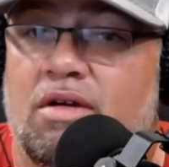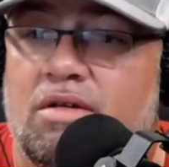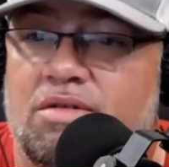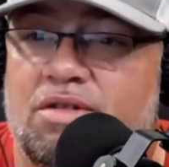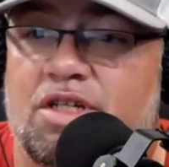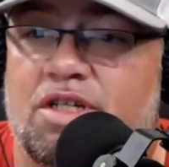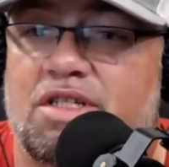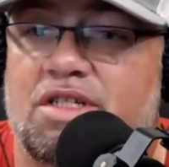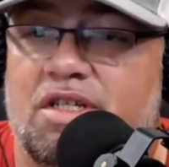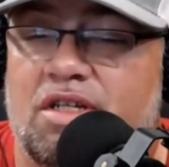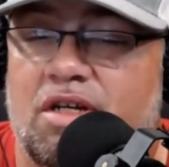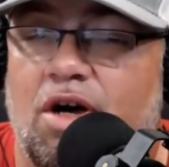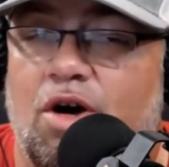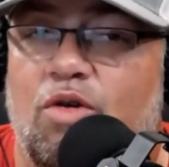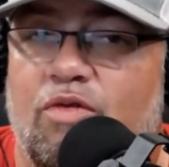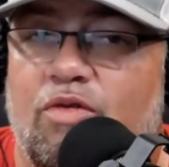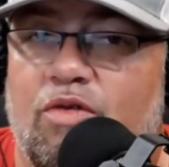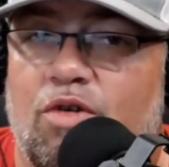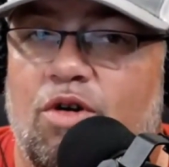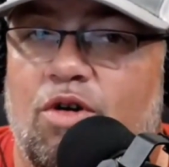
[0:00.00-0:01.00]
just
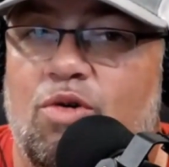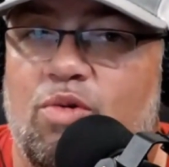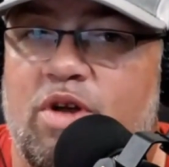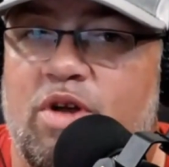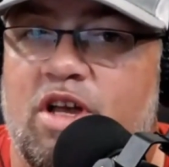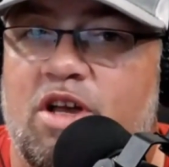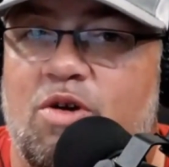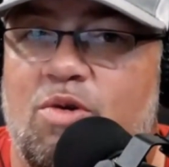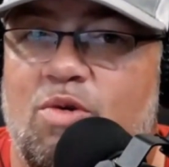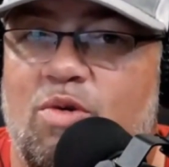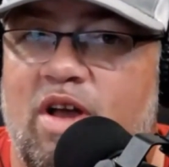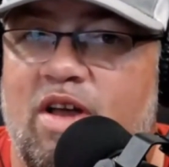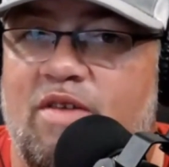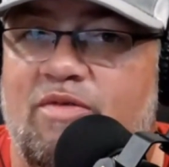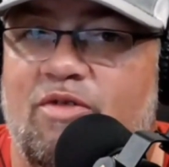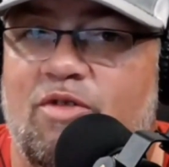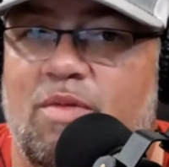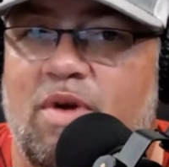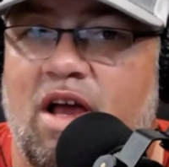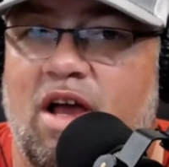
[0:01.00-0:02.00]
over a week away
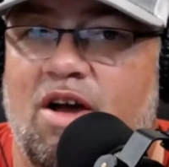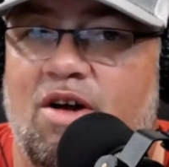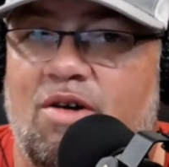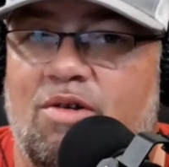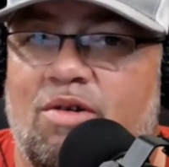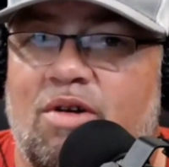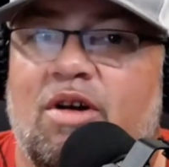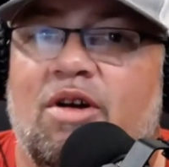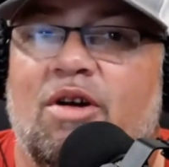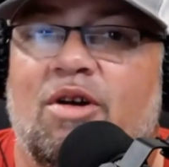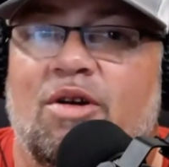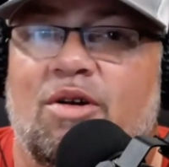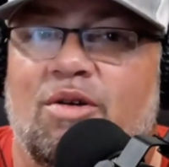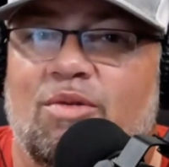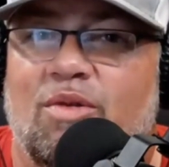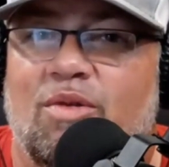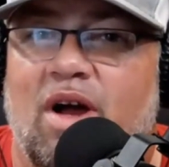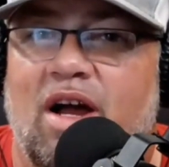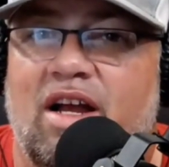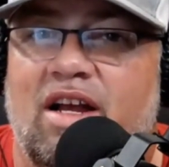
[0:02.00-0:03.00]
from now
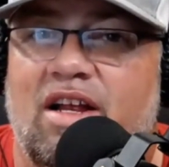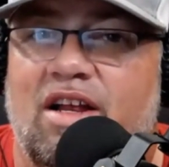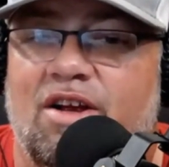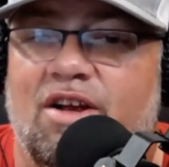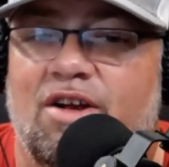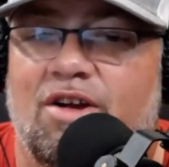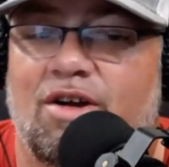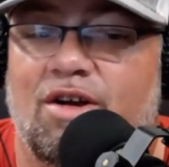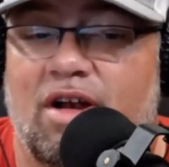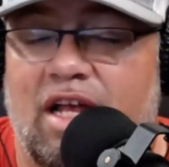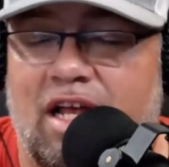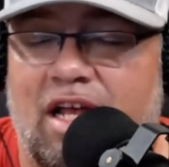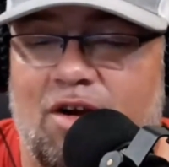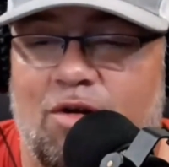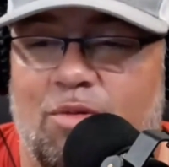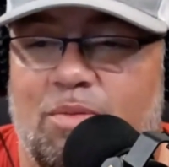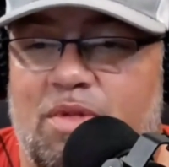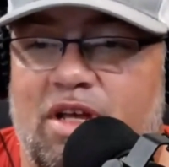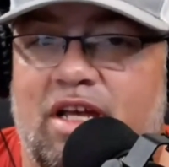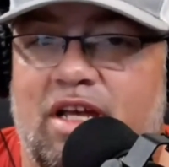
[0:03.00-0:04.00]
right here.
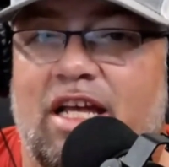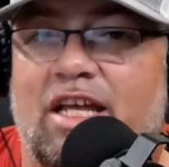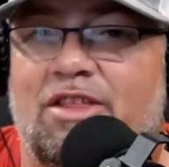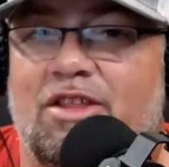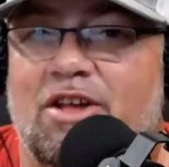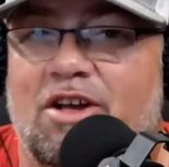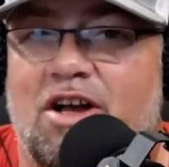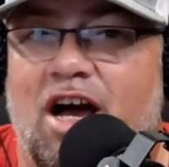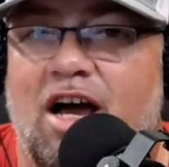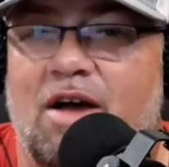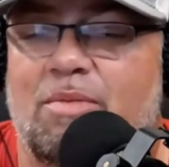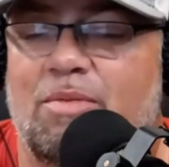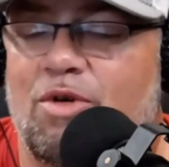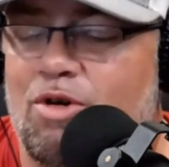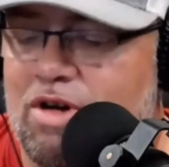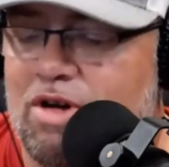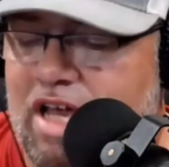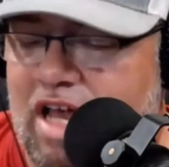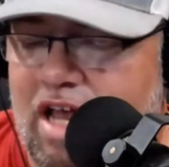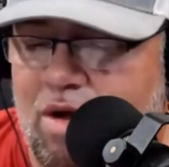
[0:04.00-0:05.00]
It'll be in the Cotton
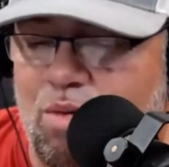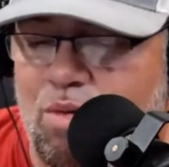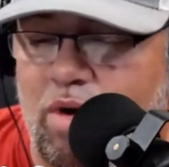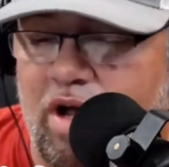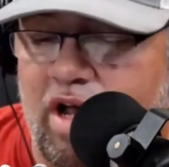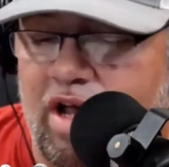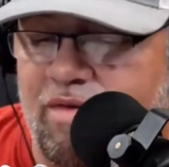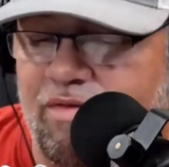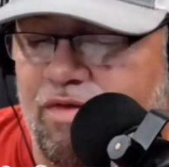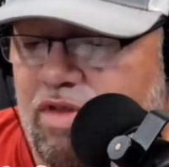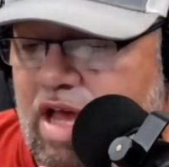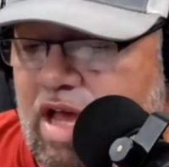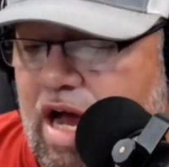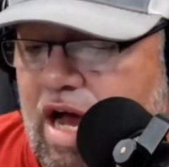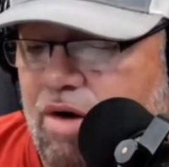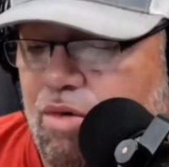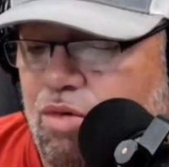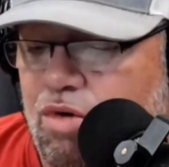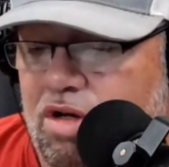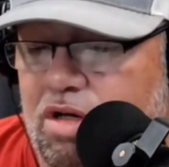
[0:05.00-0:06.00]
Bowl. Can't wait for
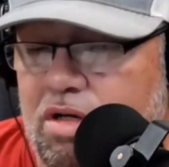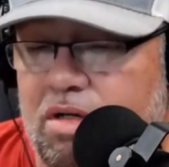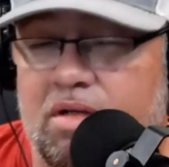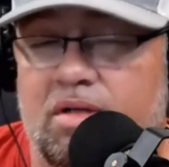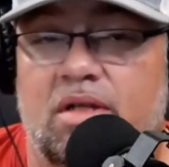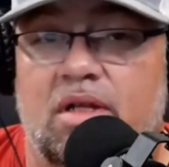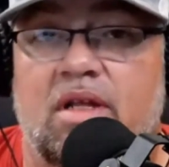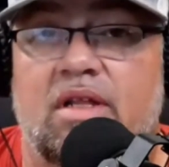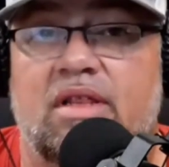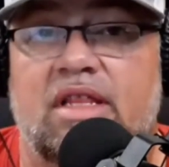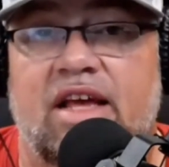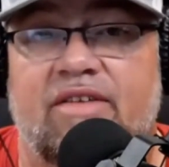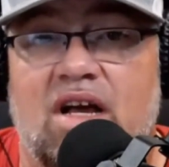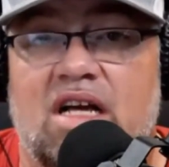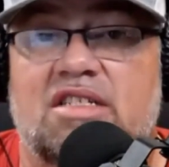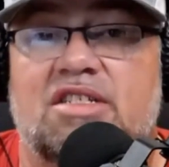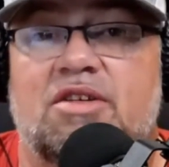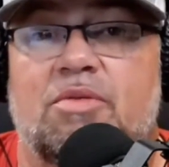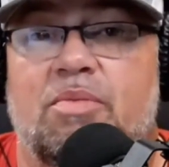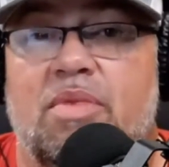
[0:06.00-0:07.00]
that one. They've
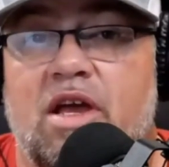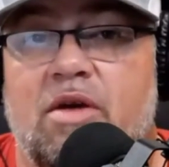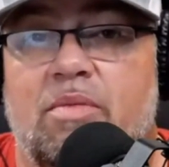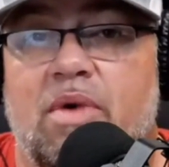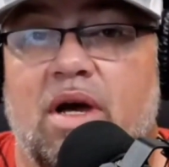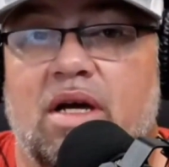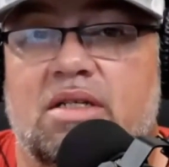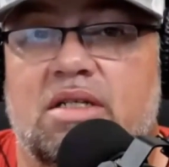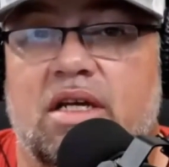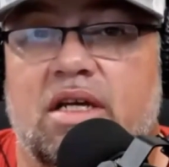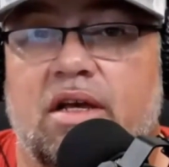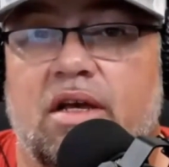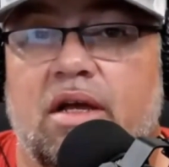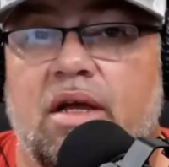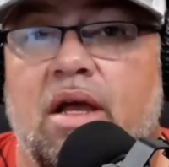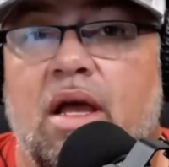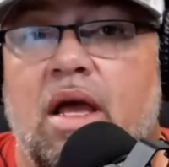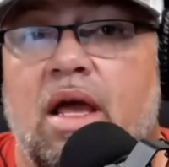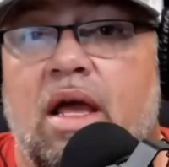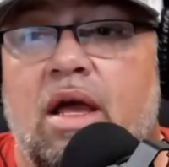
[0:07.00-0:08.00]
got some payback to get.
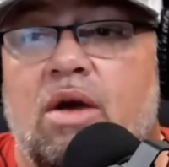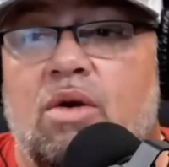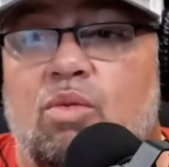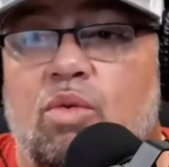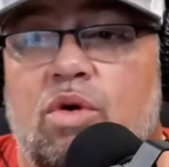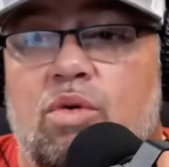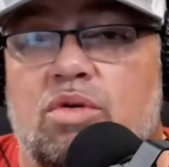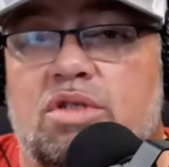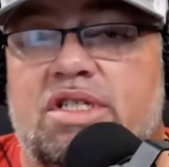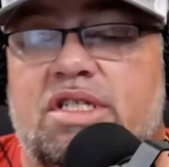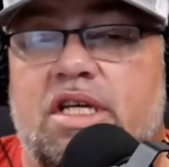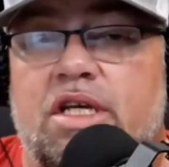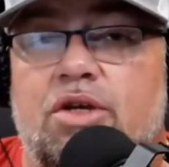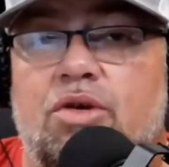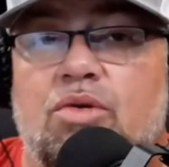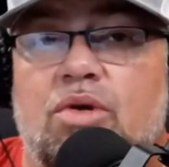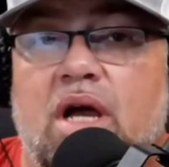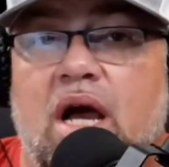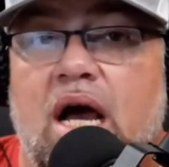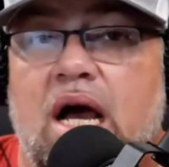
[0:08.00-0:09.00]
We will see
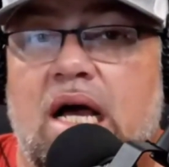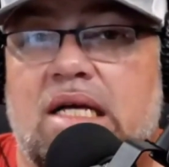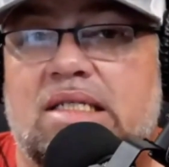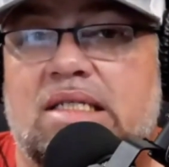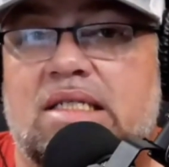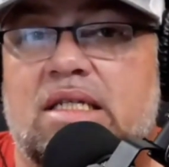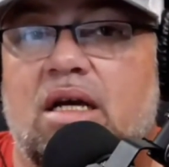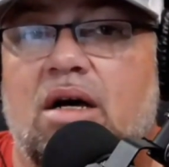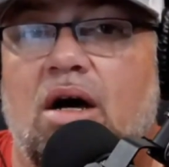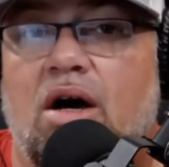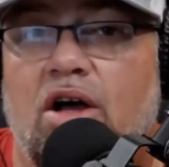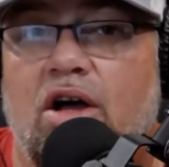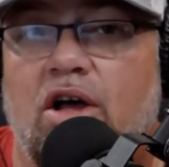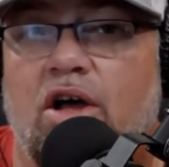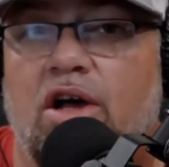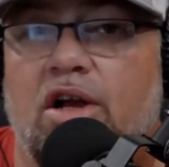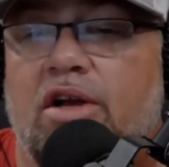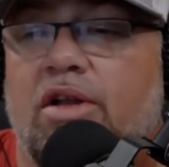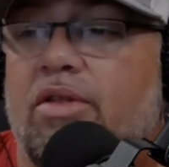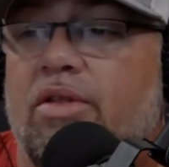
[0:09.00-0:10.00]
you guys
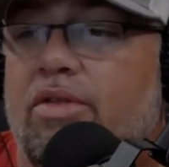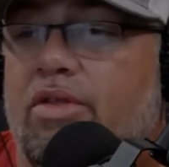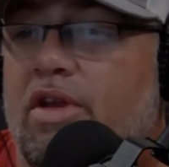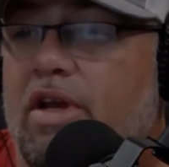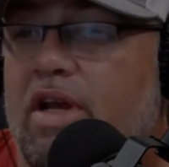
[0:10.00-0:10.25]
on the